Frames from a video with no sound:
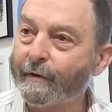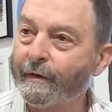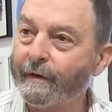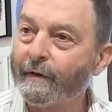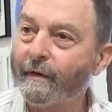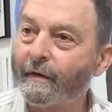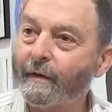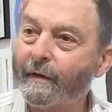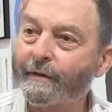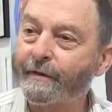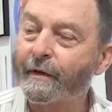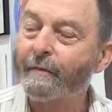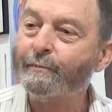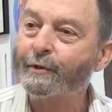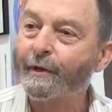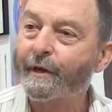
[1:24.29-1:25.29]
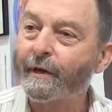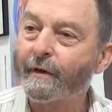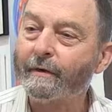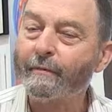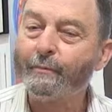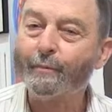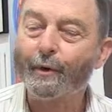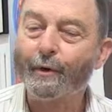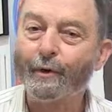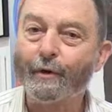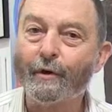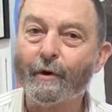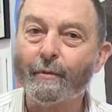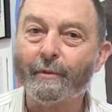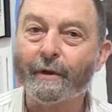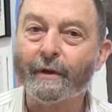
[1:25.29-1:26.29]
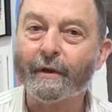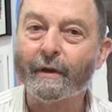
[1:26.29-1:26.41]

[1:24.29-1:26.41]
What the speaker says: and a sculpture garden in Port Colborne,